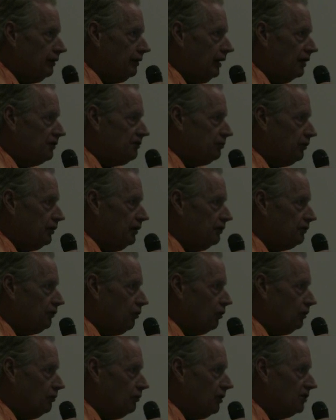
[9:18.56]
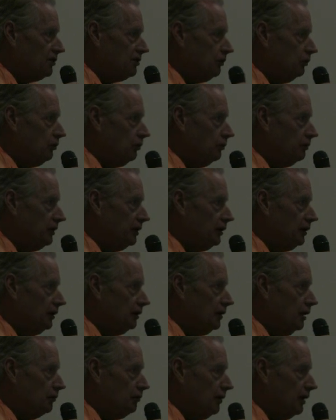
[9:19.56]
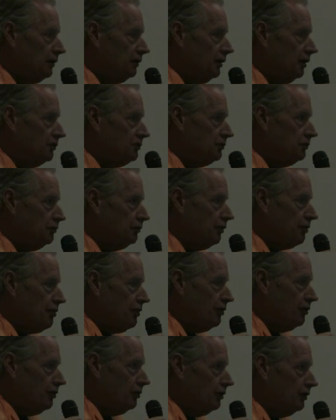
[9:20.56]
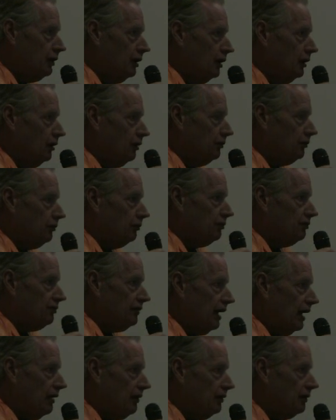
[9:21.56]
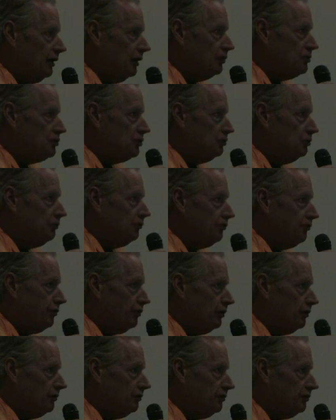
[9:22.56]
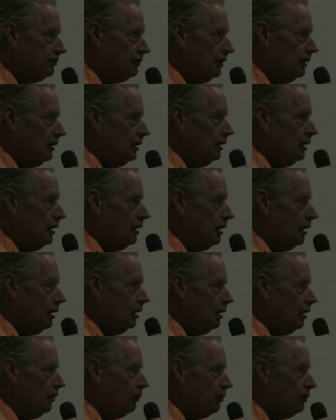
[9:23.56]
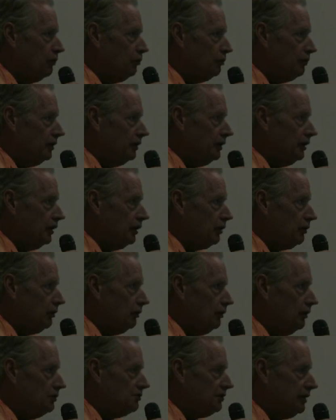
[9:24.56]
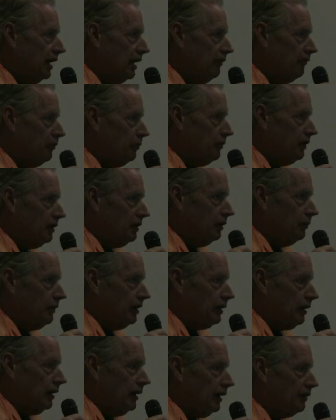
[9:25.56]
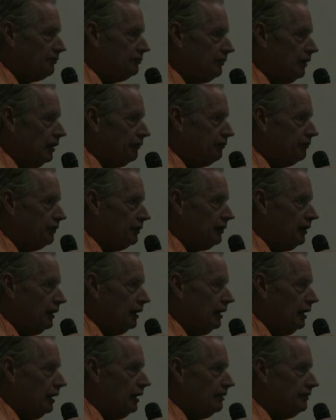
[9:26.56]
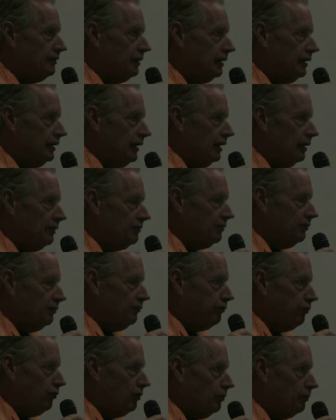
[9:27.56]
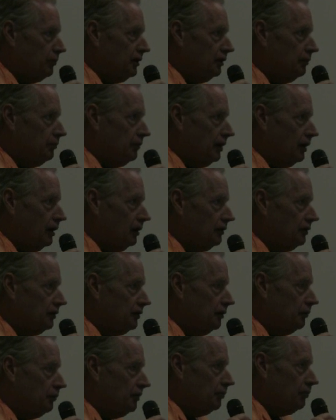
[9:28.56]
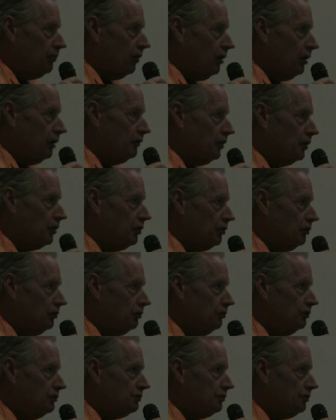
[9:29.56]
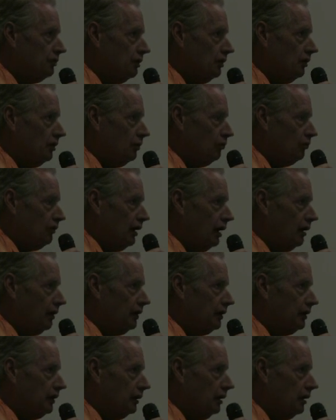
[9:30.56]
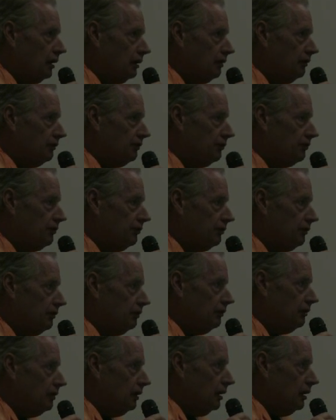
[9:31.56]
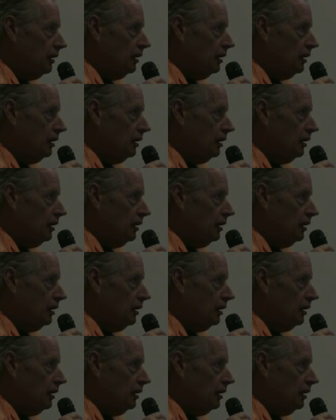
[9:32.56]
That's where his court-martial will begin on Monday, June 3rd. So Saturday, June 1st, we really encourage everybody to make extra effort to get to Fort Meade, Maryland, and be part of a huge rally, because this is a